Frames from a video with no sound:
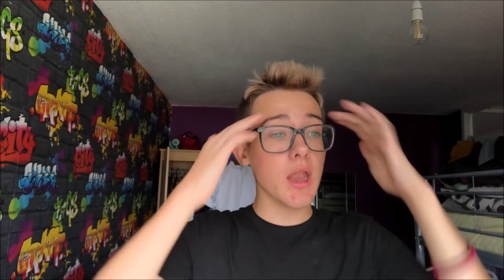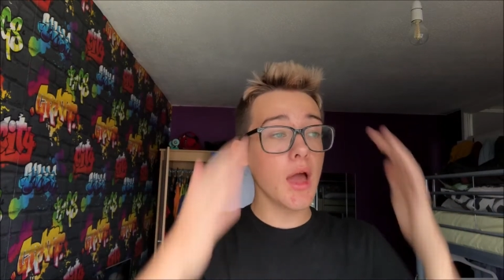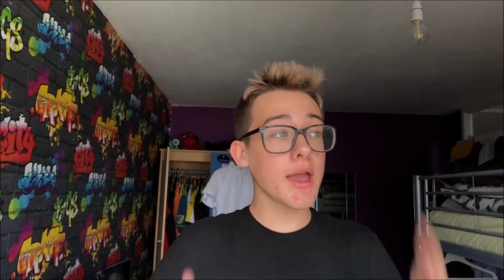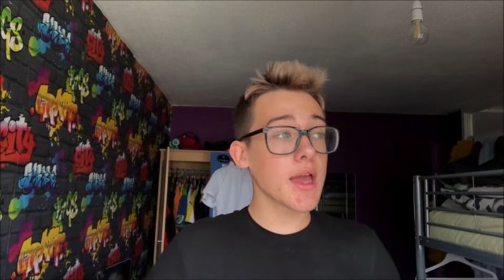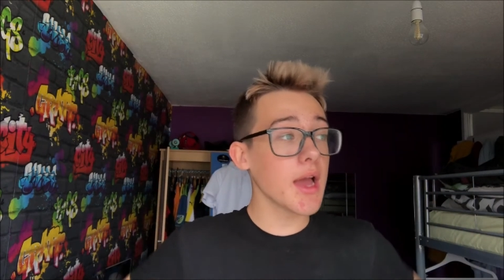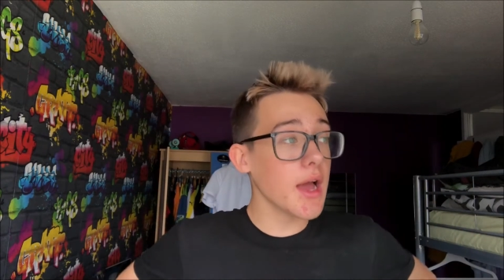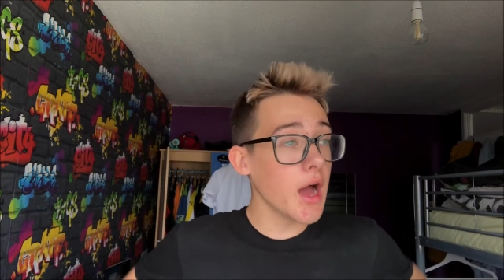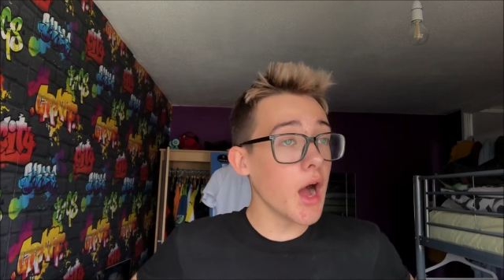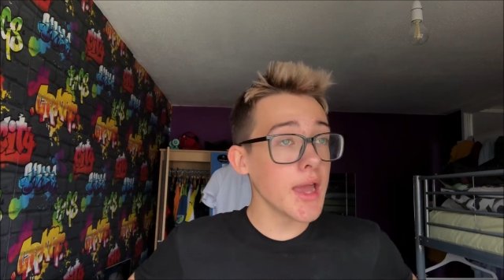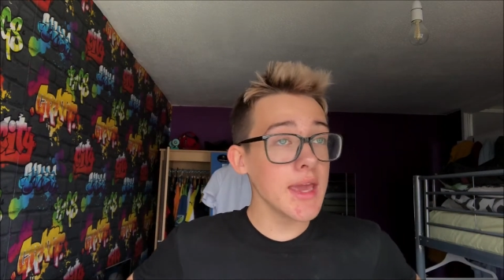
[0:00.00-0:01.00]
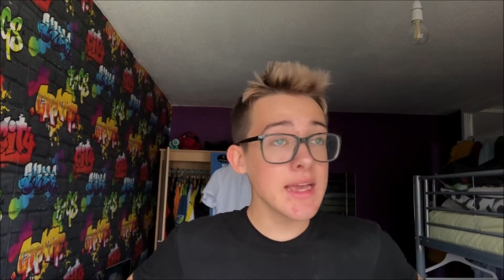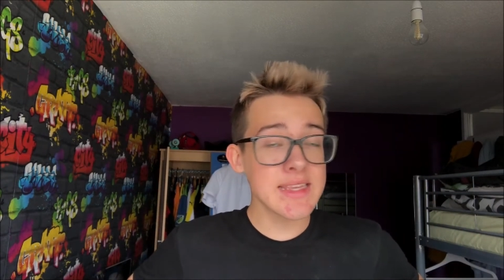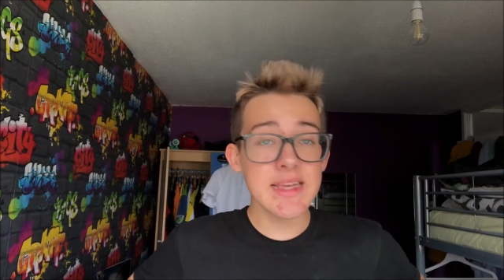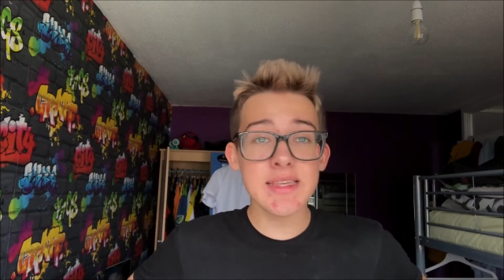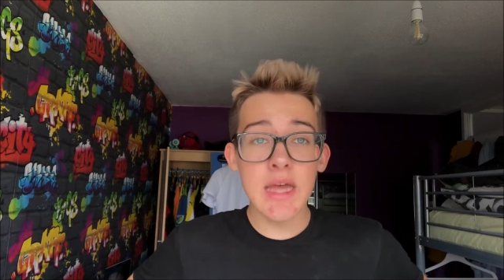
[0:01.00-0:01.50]
Like, it's
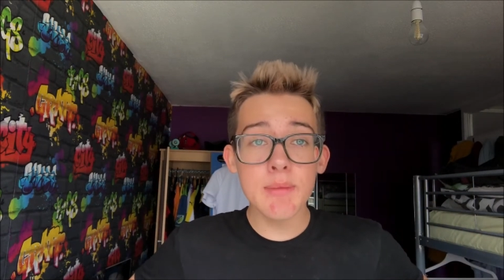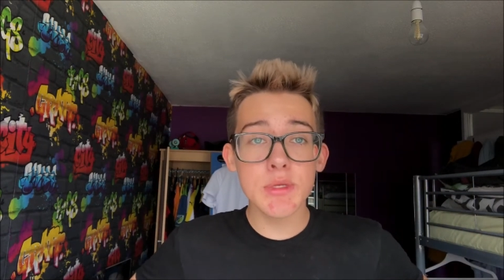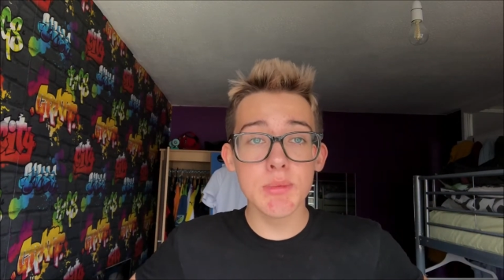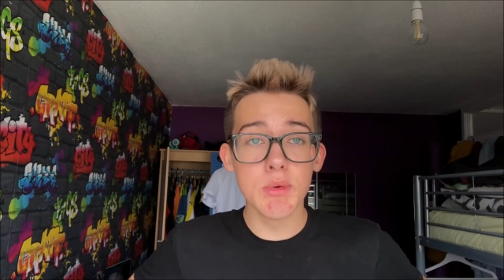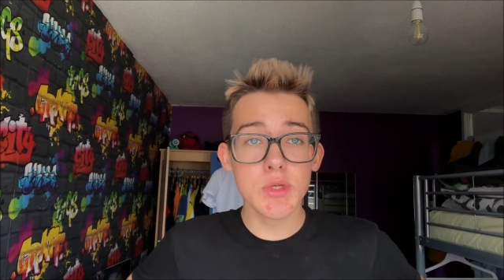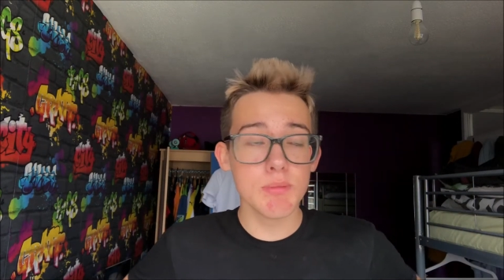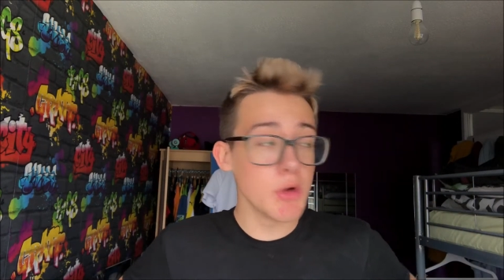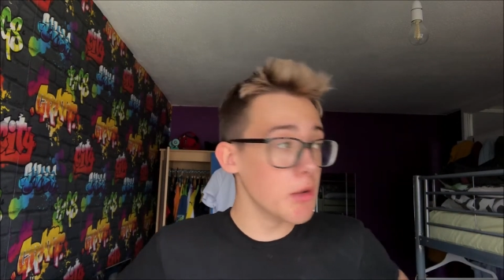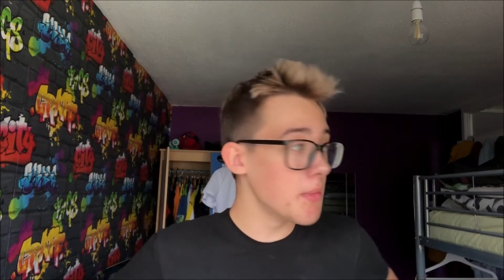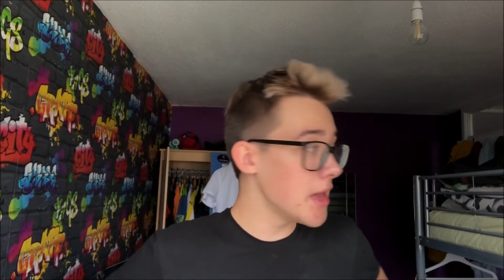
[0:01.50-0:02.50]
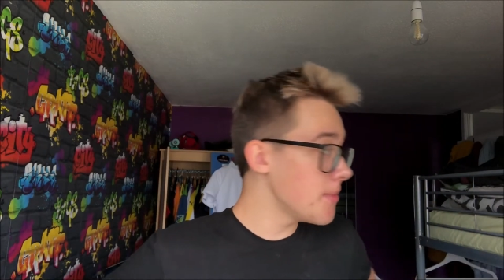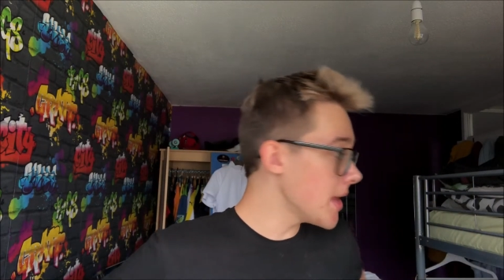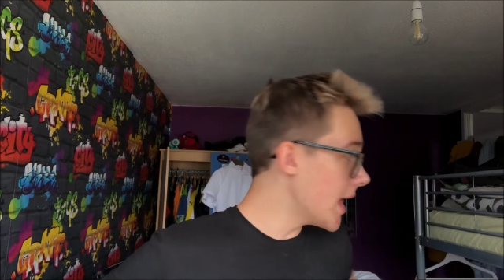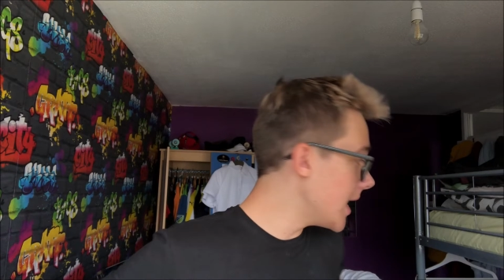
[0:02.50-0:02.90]
acceptable to put maybe a